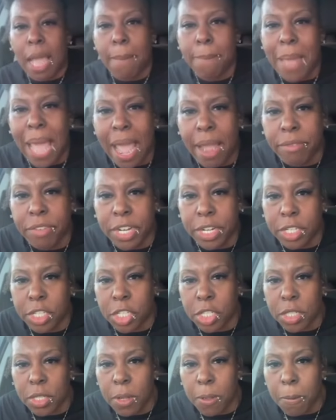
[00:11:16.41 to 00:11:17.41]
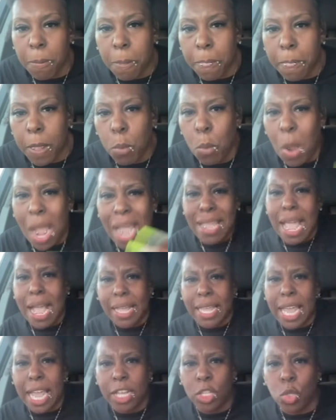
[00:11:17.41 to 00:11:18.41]
your marriage. Why
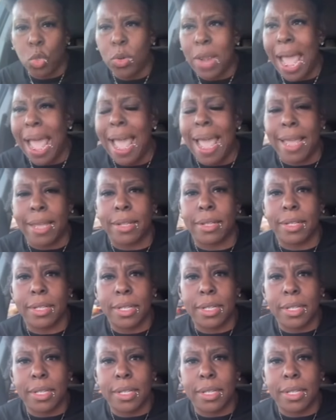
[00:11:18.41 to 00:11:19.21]
y'all can't do that?